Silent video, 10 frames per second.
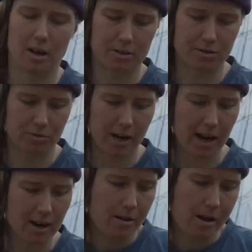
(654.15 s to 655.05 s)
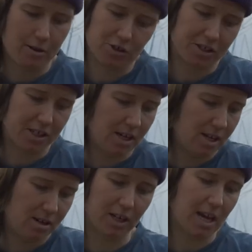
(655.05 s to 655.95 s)
terrain, and just
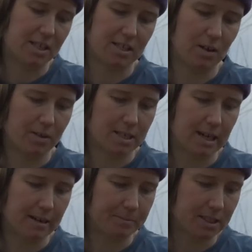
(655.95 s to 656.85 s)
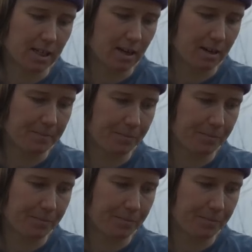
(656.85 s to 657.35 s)
see what the times say.